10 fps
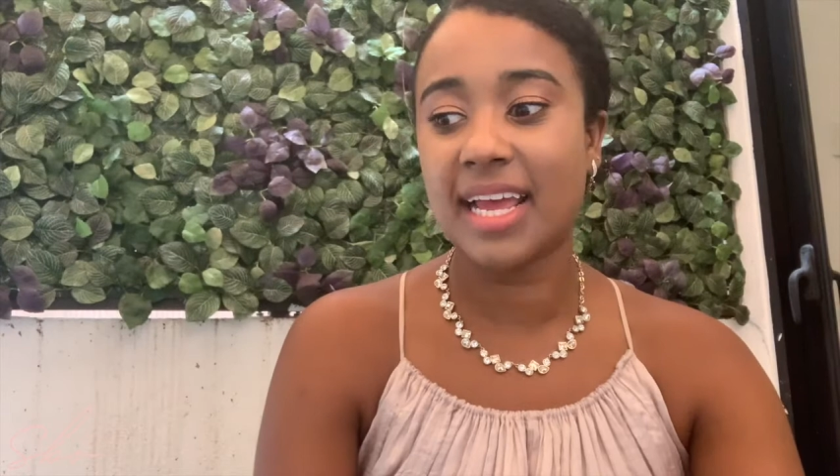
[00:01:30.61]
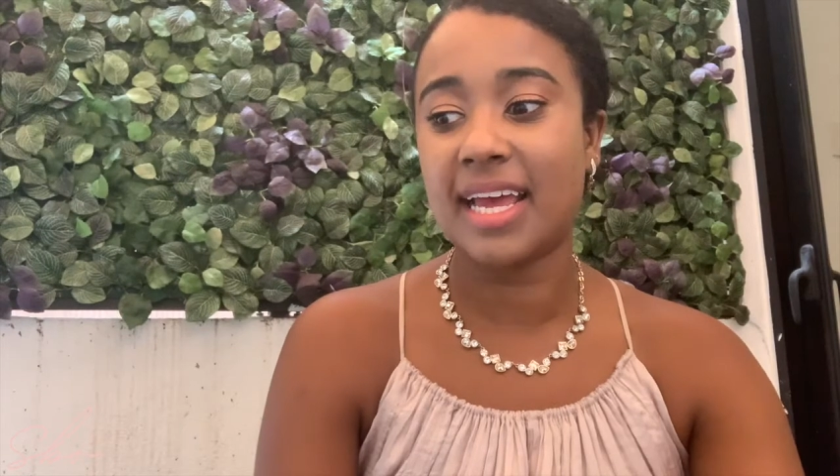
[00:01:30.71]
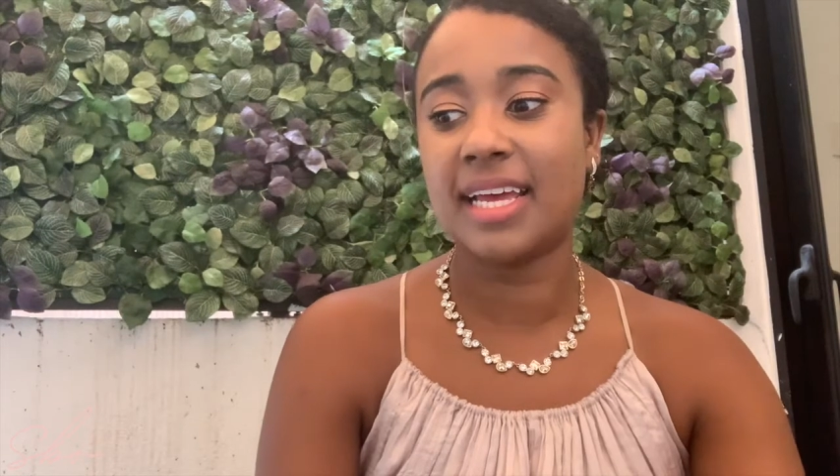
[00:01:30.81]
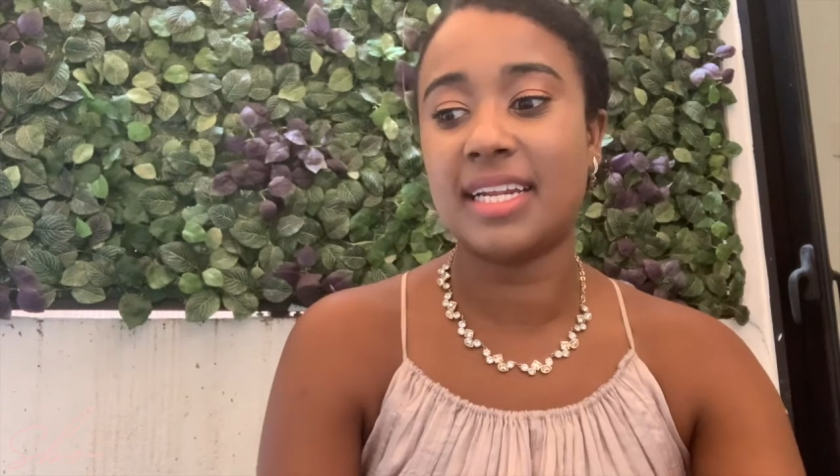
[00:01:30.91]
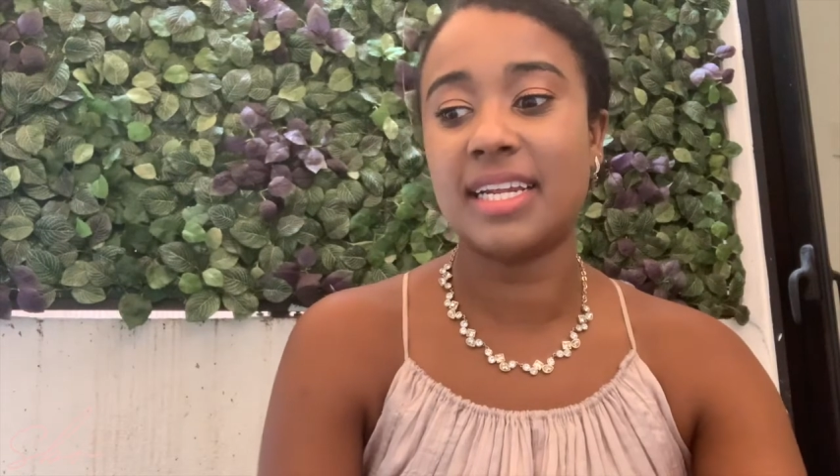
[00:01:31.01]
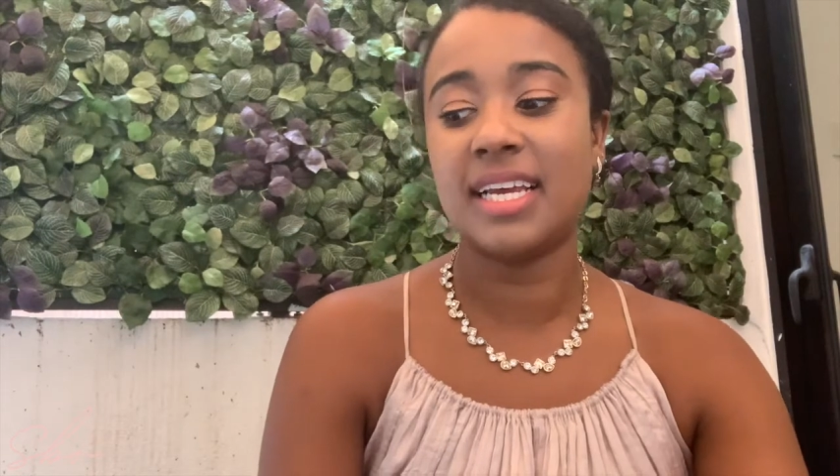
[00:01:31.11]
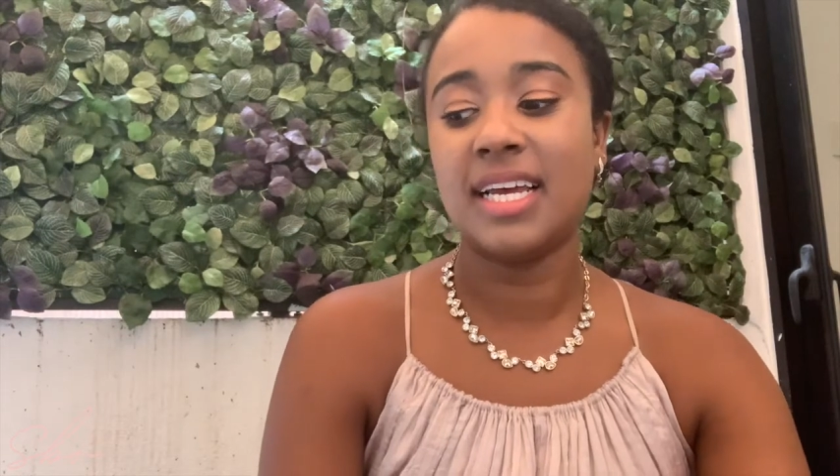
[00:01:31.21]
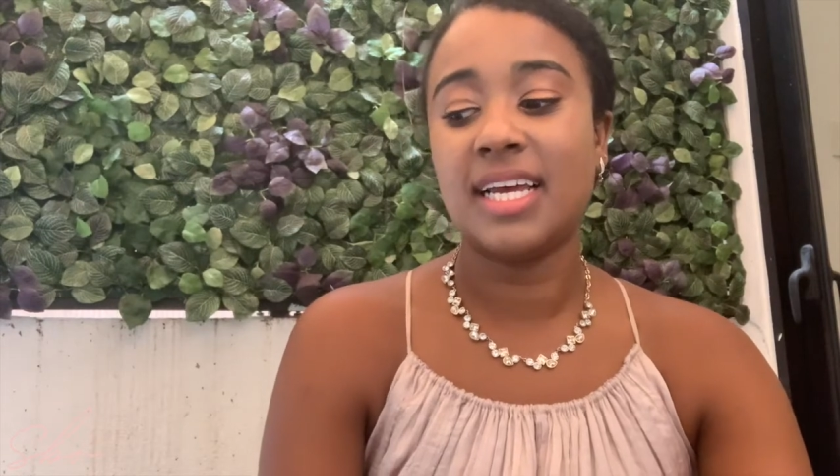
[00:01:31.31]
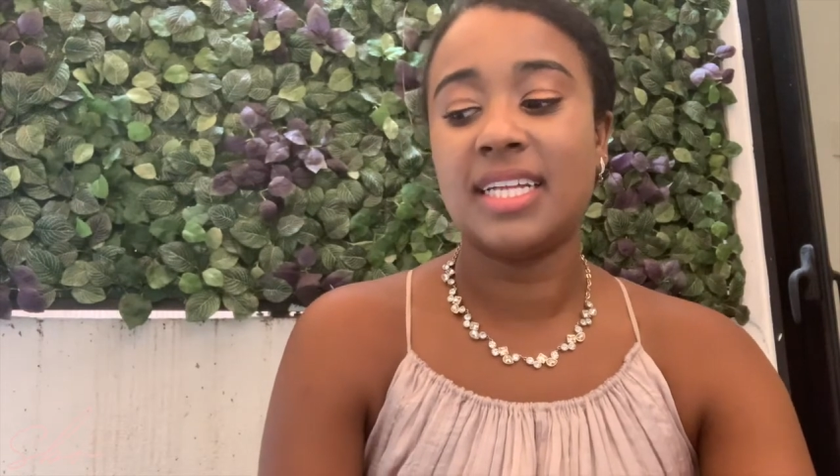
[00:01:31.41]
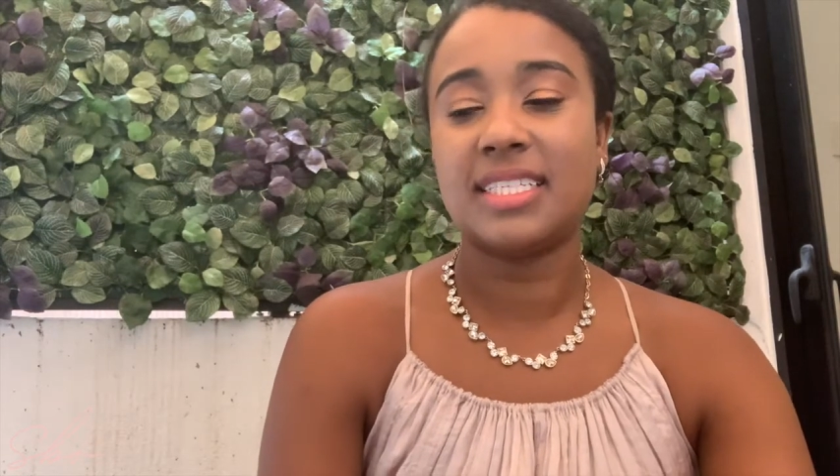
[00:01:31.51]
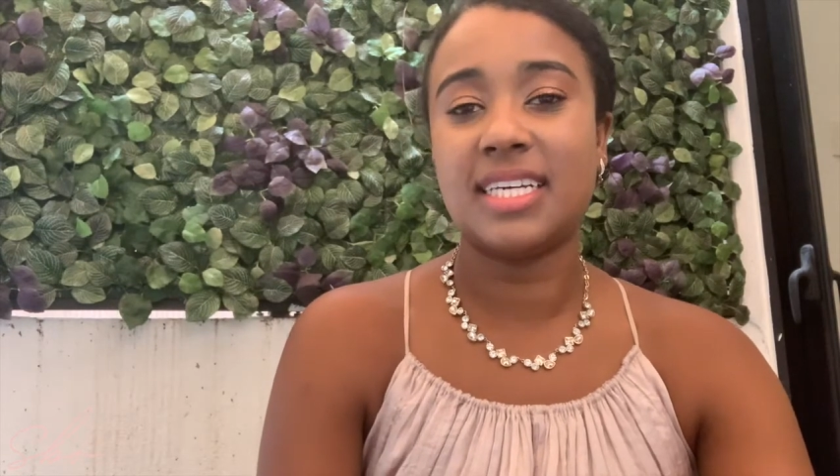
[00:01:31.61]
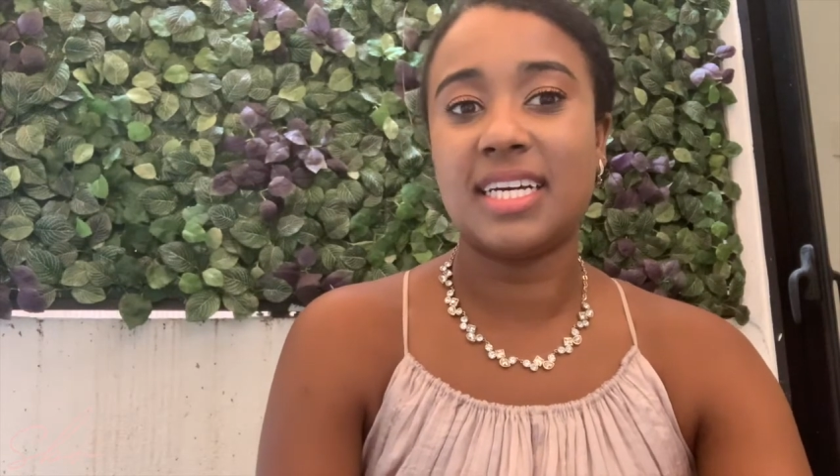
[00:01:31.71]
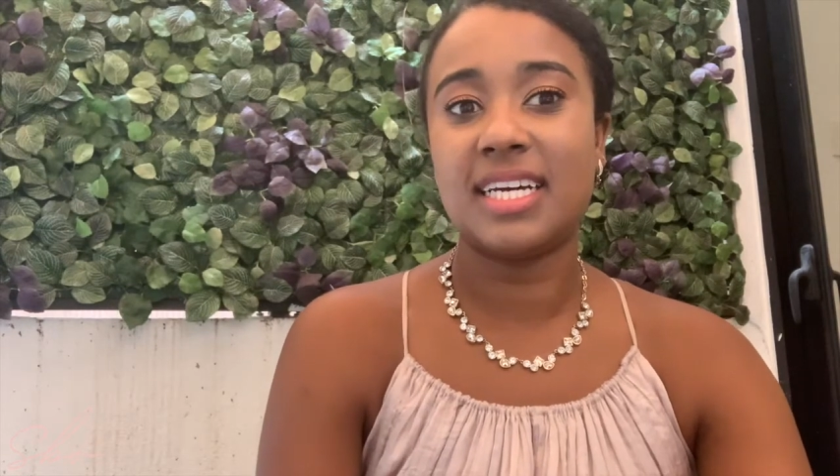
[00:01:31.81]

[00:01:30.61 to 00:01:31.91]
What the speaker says: and to